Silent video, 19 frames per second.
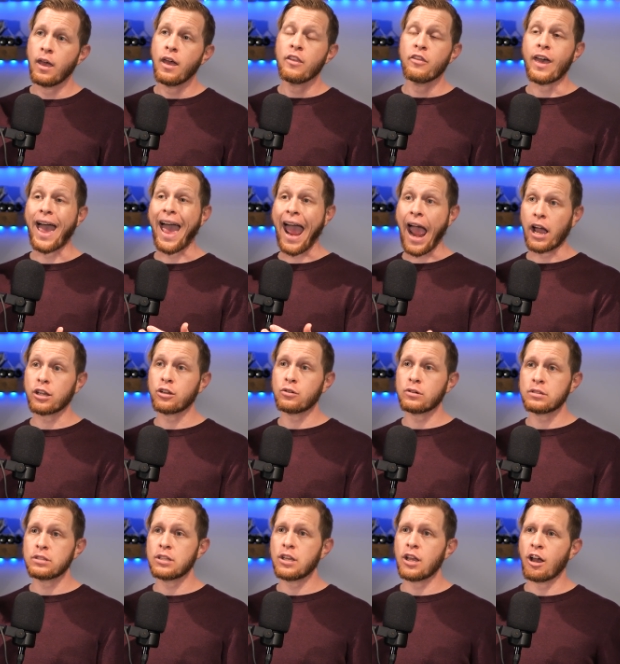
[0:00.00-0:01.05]
The
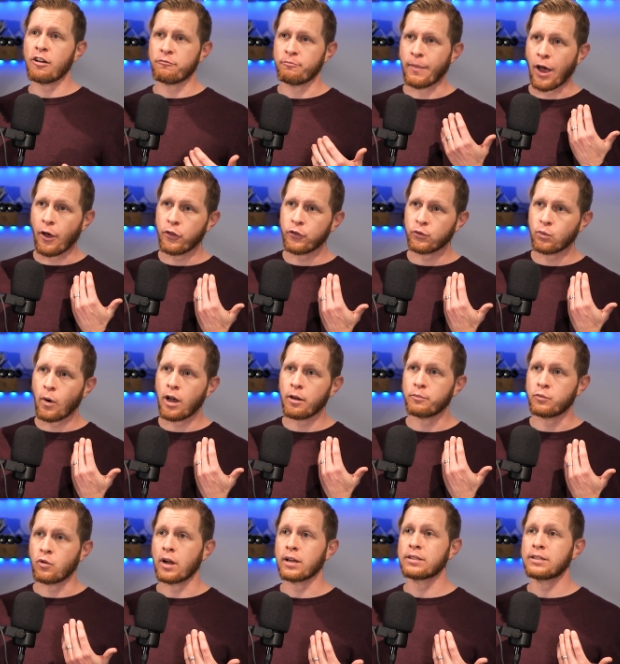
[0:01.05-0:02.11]
accuracy of mouth swab
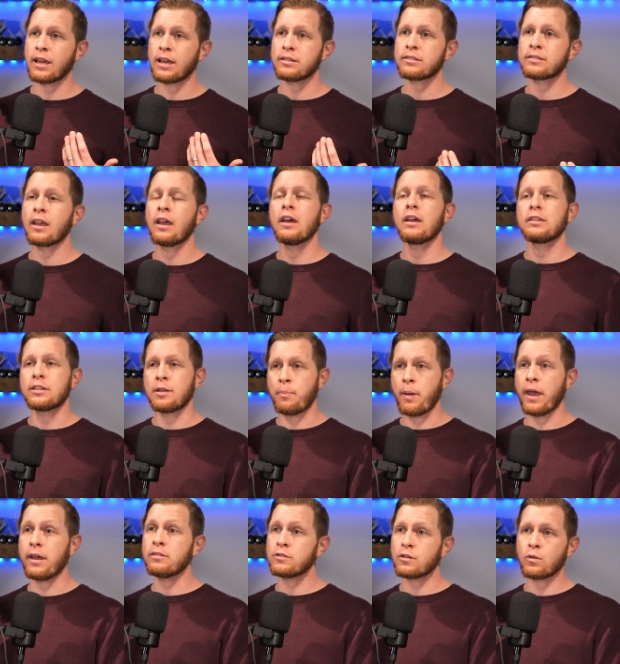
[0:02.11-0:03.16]
drug tests
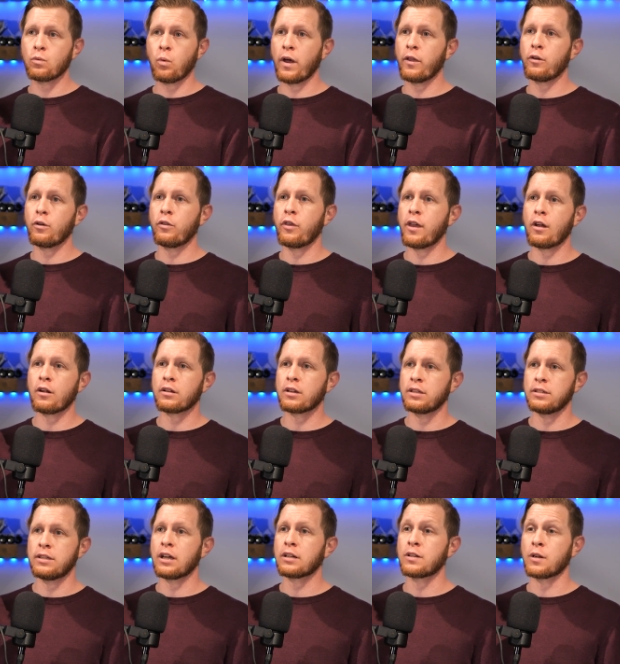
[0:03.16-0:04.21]
depends on whether they are
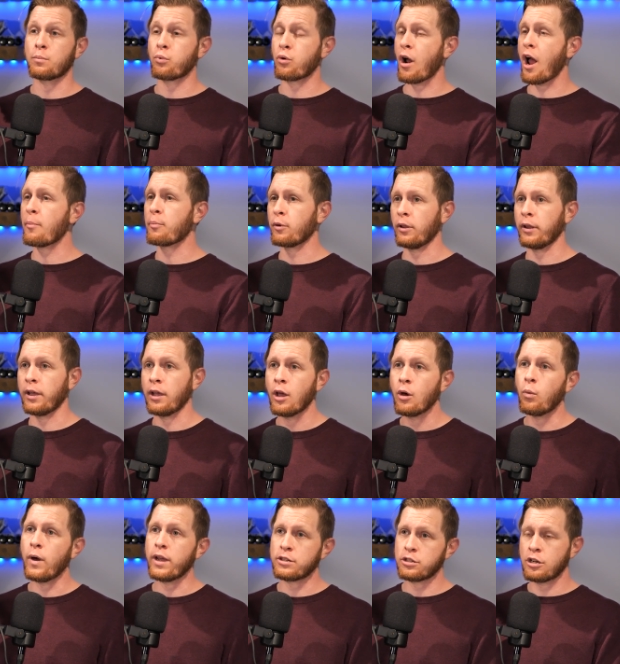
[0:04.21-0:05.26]
conducted properly,
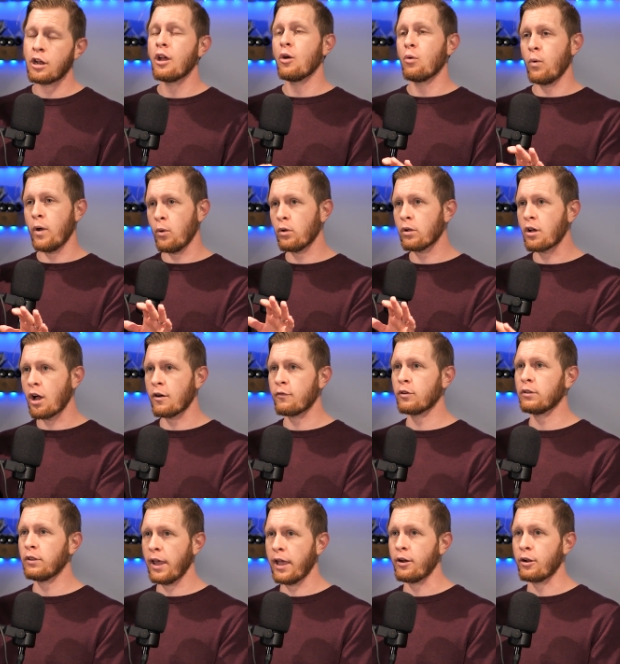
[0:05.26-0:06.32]
which we will cover
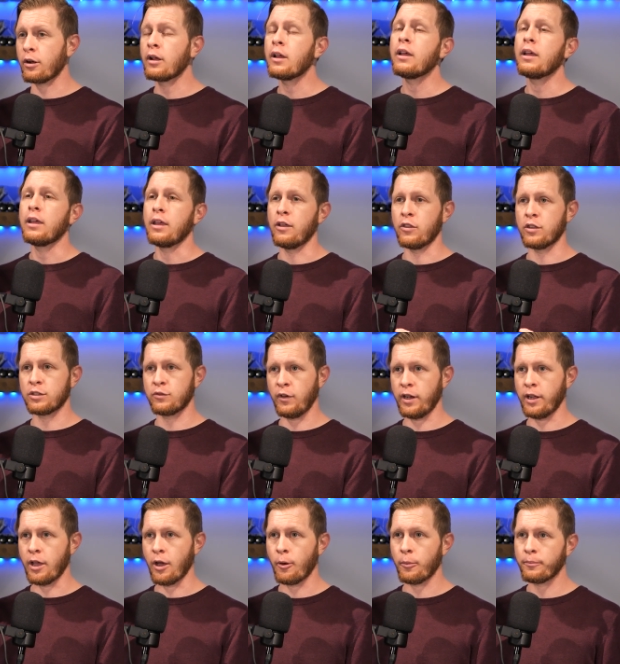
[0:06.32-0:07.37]
later in this
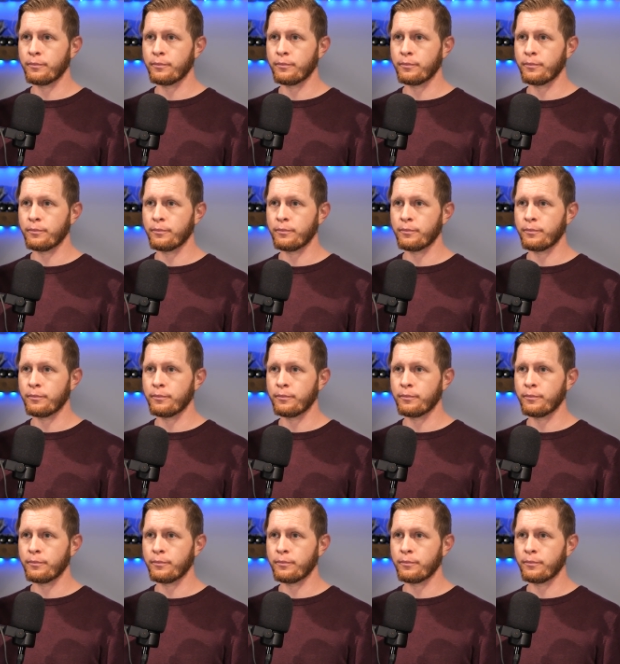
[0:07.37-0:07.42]
video.